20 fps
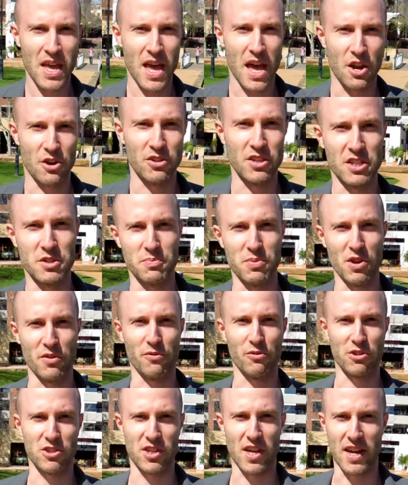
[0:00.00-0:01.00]
And on this
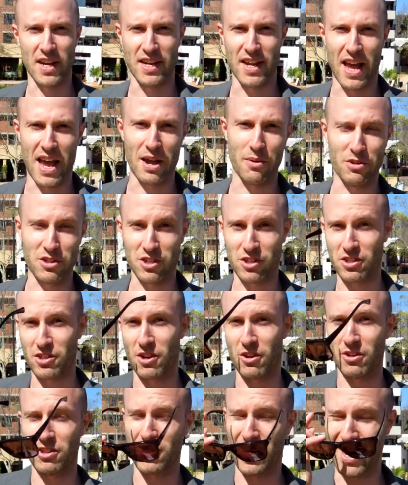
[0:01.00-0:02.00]
beautiful sunny day, which is
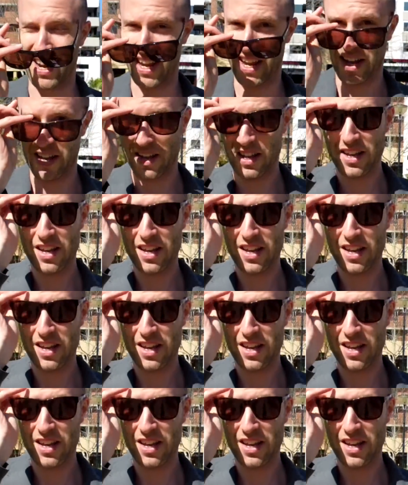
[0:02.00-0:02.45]
so sunny,